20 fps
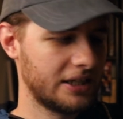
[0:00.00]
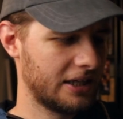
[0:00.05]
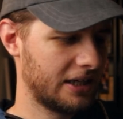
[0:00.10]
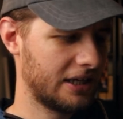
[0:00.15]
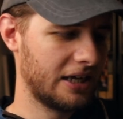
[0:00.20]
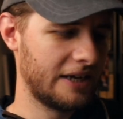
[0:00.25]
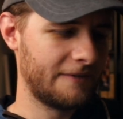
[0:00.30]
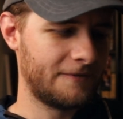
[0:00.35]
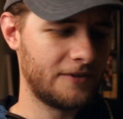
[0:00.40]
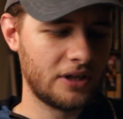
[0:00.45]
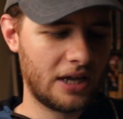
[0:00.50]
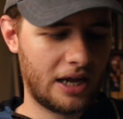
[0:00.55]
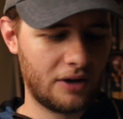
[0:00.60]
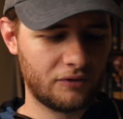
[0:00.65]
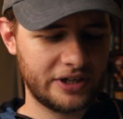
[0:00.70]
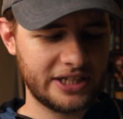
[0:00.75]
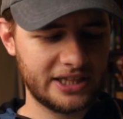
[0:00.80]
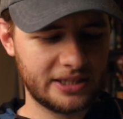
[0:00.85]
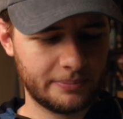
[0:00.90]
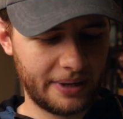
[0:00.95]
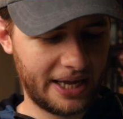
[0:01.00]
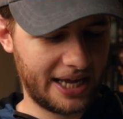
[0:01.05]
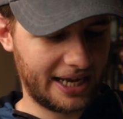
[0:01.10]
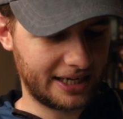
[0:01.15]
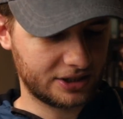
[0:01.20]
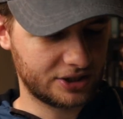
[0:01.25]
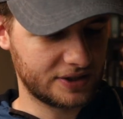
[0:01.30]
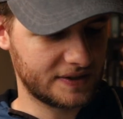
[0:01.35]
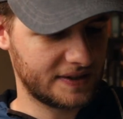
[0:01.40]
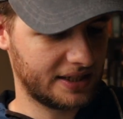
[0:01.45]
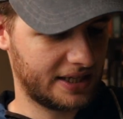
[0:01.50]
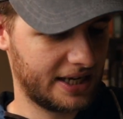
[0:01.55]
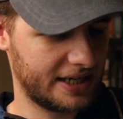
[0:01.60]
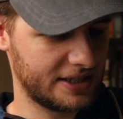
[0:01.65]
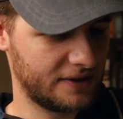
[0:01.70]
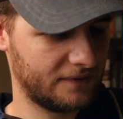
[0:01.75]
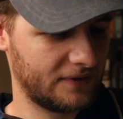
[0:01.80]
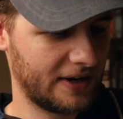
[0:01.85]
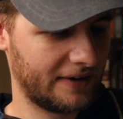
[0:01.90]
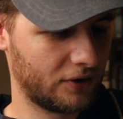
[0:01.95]
I'll read the back just in
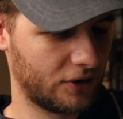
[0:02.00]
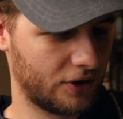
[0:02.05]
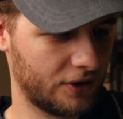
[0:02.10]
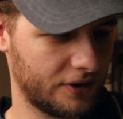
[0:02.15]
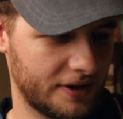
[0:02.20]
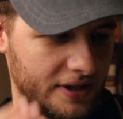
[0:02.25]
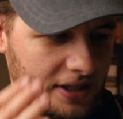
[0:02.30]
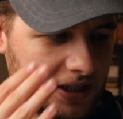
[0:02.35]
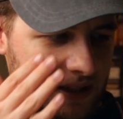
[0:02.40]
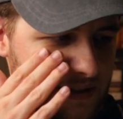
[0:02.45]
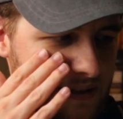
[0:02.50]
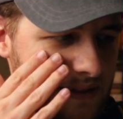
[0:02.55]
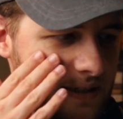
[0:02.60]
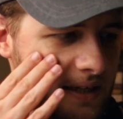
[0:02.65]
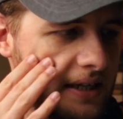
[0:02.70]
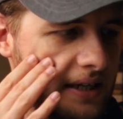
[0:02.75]
case you've never heard of this.